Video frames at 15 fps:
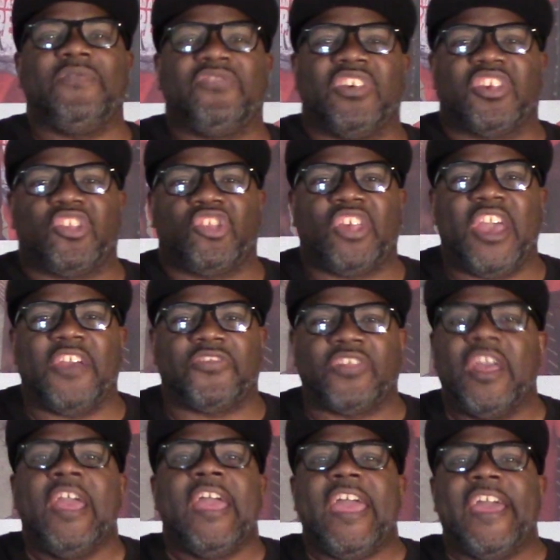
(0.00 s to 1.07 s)

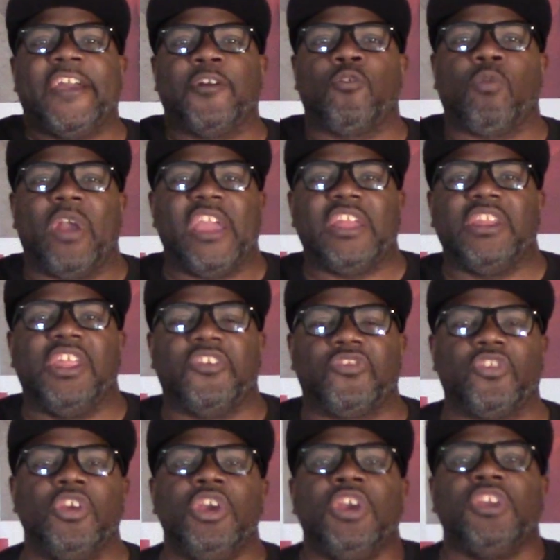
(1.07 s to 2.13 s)
success and
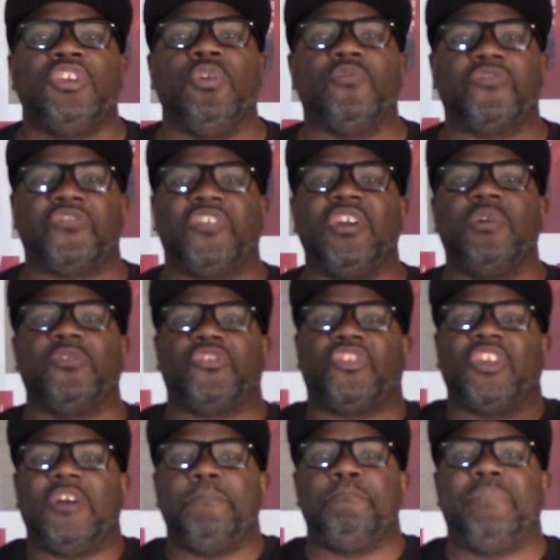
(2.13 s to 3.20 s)
greatness, you still
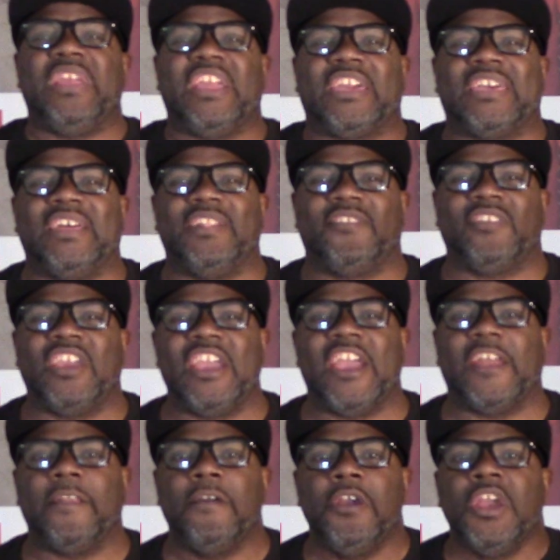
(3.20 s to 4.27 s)
shouldn't be
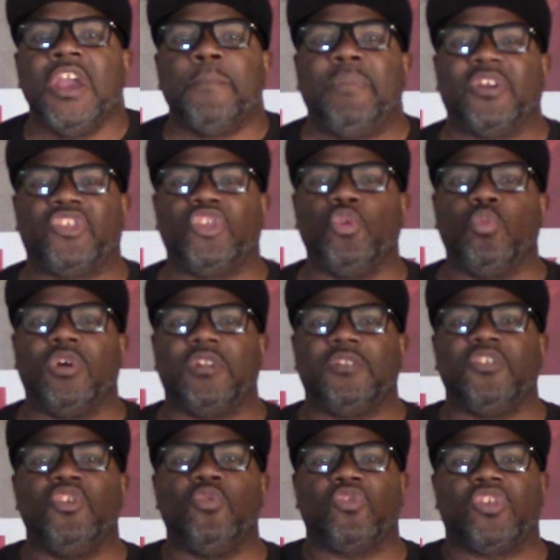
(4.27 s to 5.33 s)
content. But you,
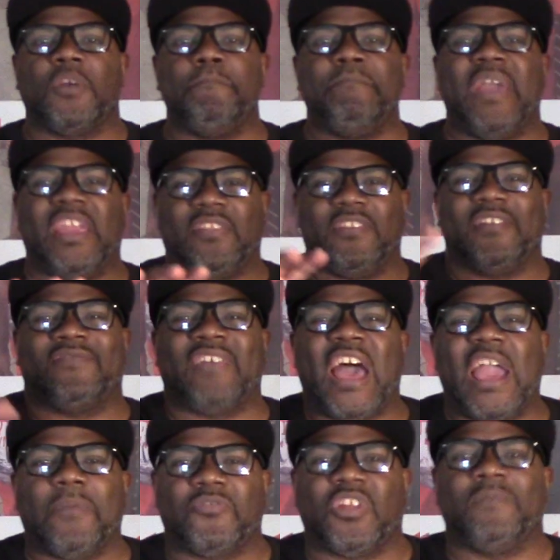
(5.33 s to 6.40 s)
would, you should make the
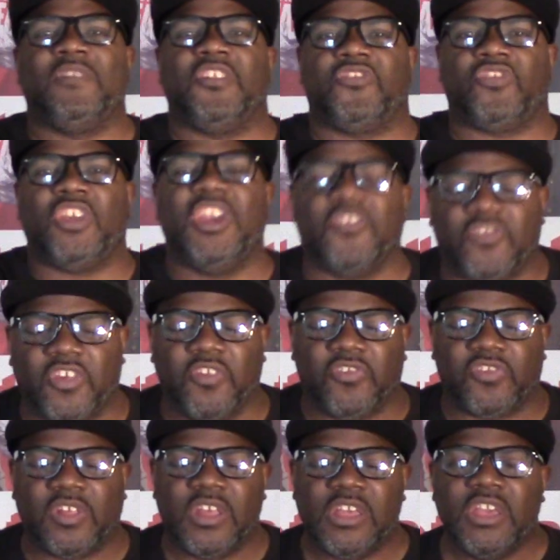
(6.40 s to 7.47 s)
types of
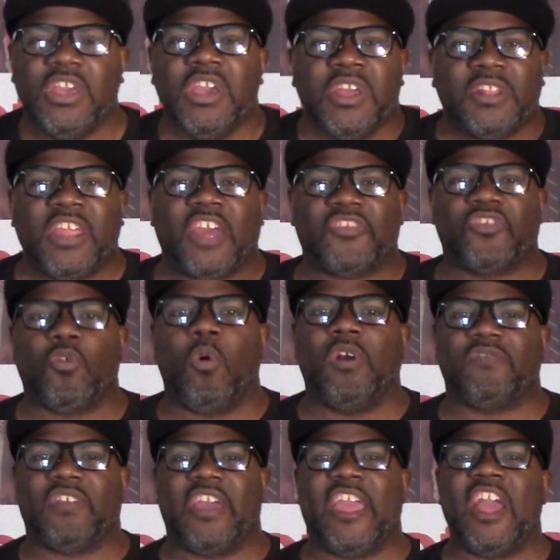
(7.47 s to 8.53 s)
decisions that's
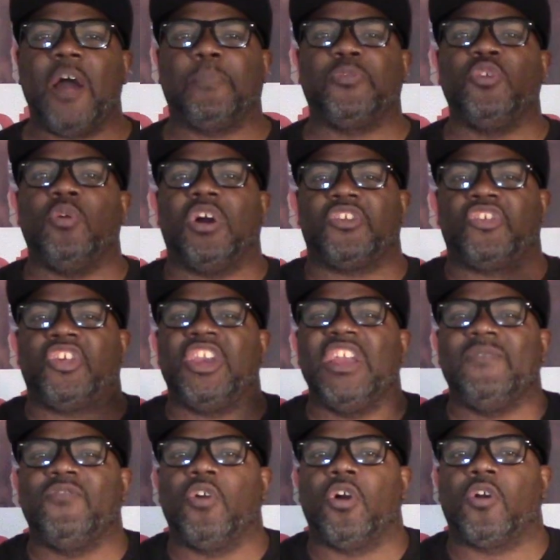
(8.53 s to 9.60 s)
going to help you
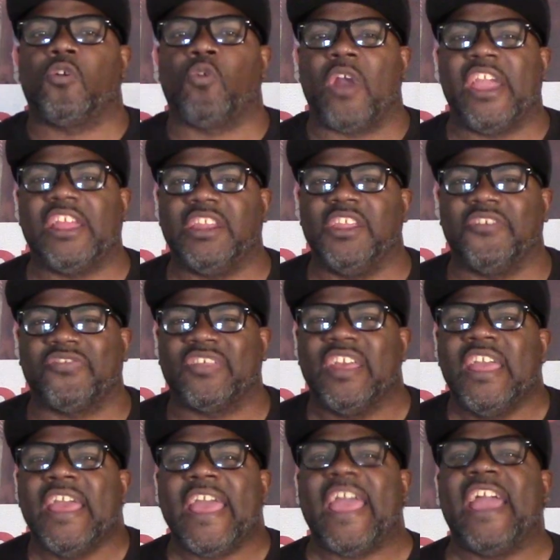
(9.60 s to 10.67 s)
achieve your greatness
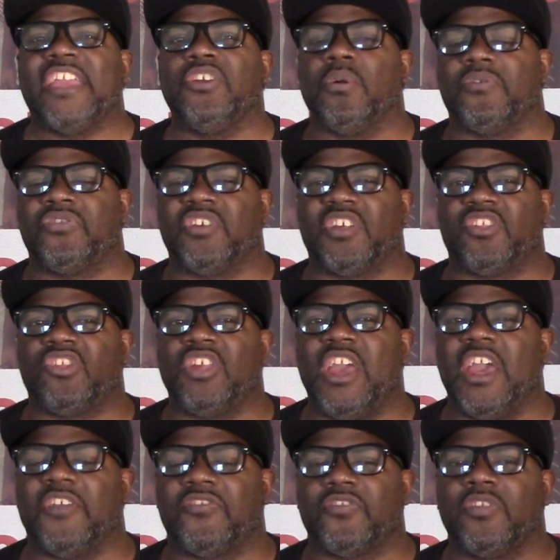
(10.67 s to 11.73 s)
and your
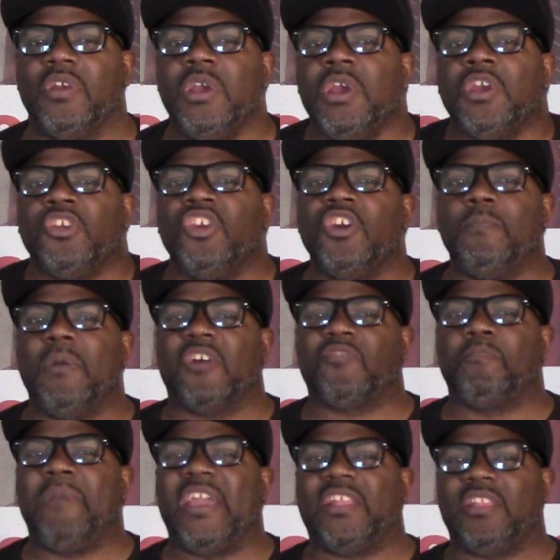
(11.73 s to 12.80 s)
success. You
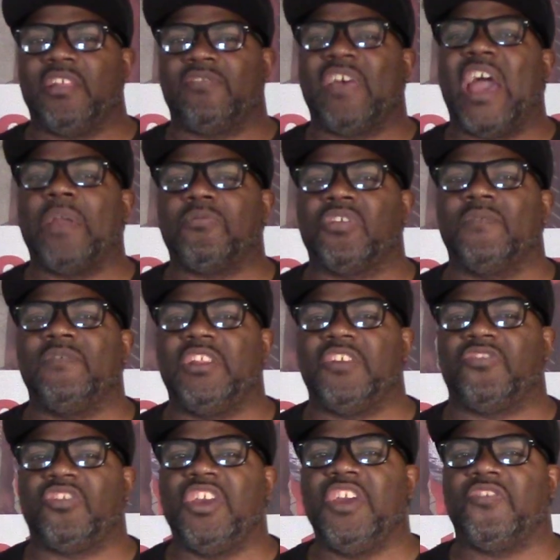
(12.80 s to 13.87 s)
must make the types of
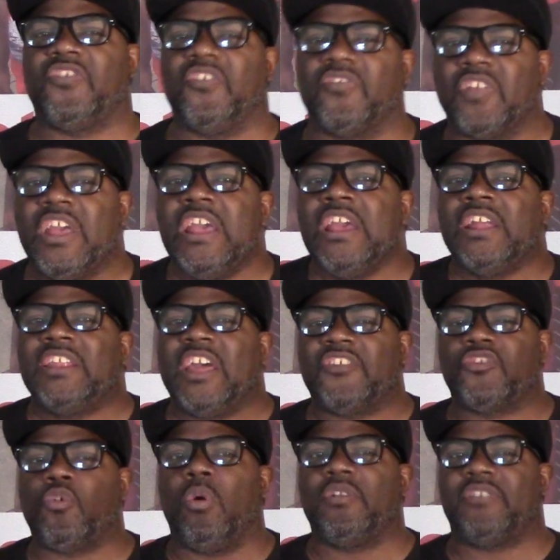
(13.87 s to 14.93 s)
decisions
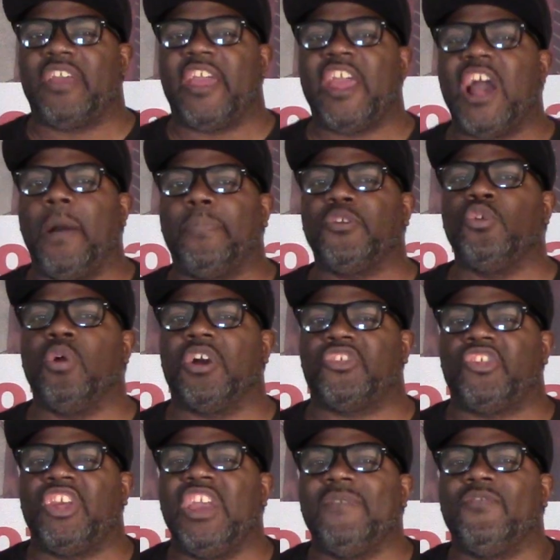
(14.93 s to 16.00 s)
that's going to help you
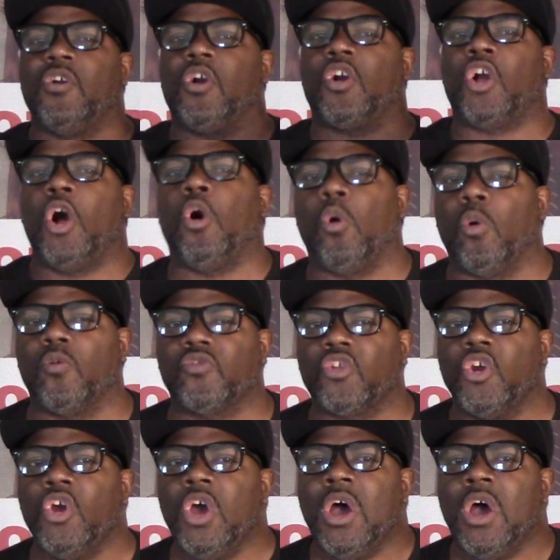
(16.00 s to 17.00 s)
achieve your goals.